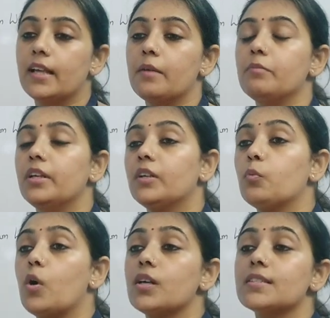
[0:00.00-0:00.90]
them, it
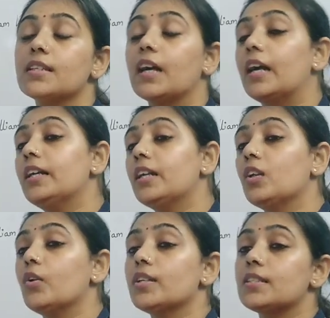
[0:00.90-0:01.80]
was
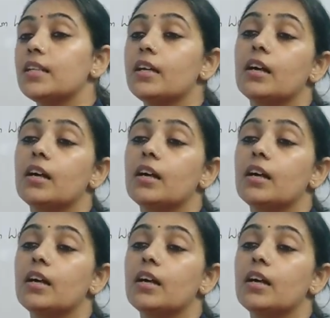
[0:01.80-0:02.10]
continuous